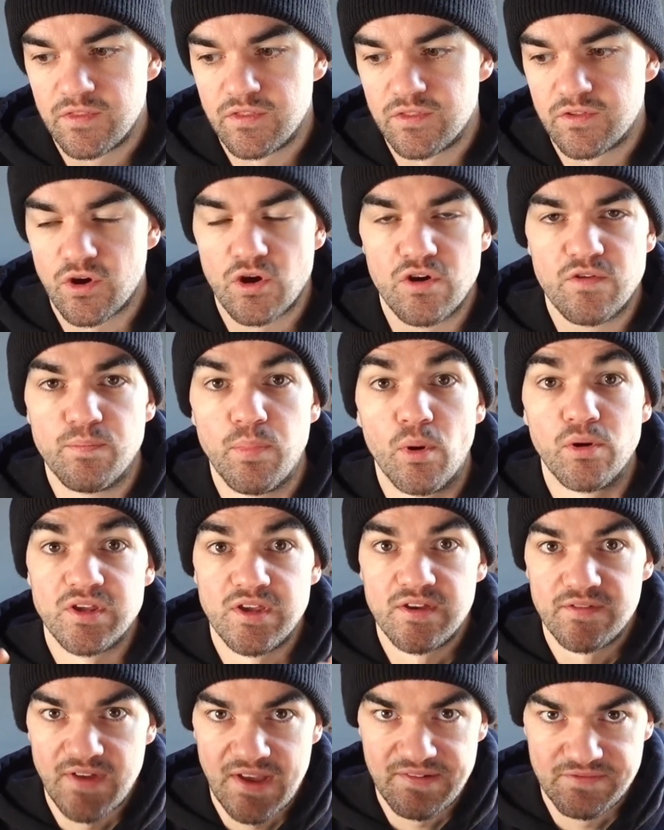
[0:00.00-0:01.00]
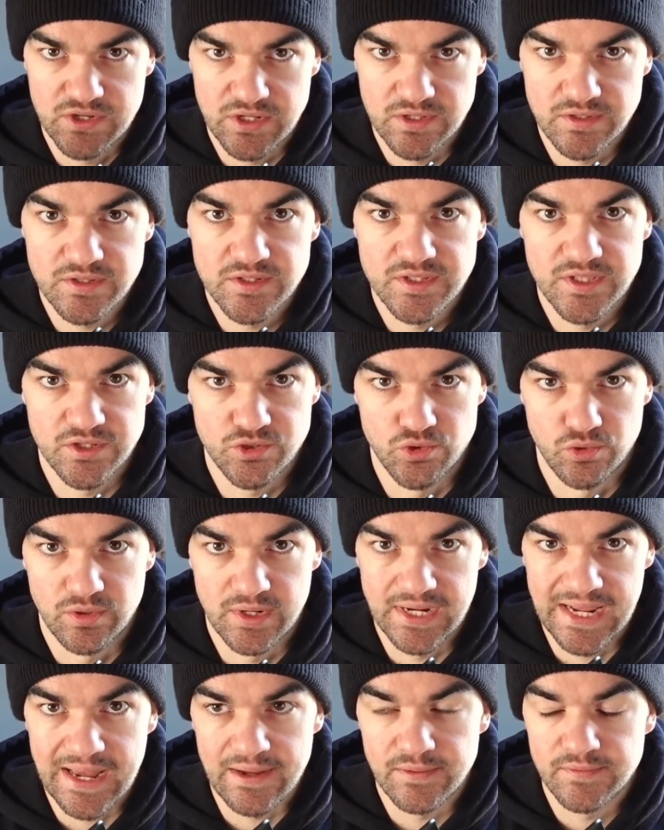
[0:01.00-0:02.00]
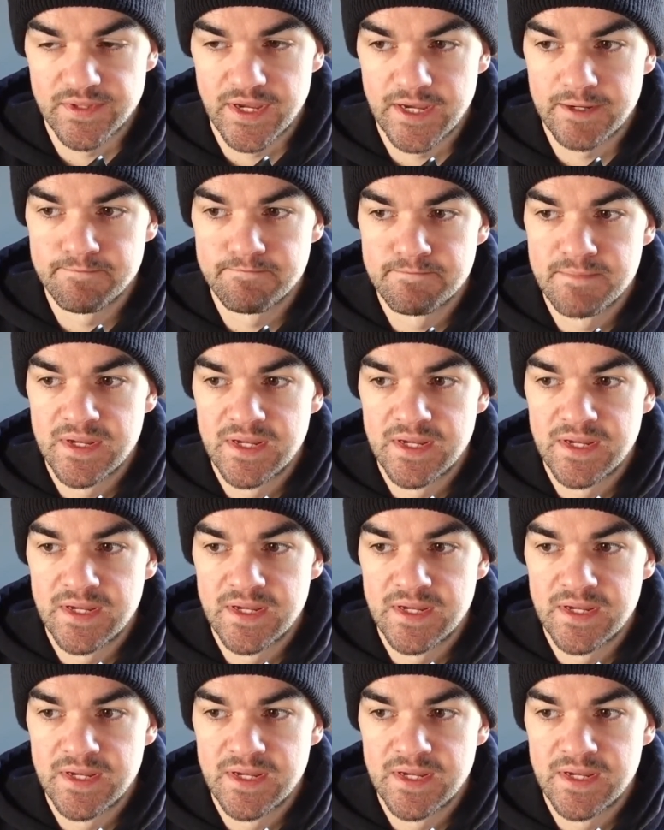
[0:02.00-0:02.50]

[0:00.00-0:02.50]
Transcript: the kind of body of evidence that's already out there.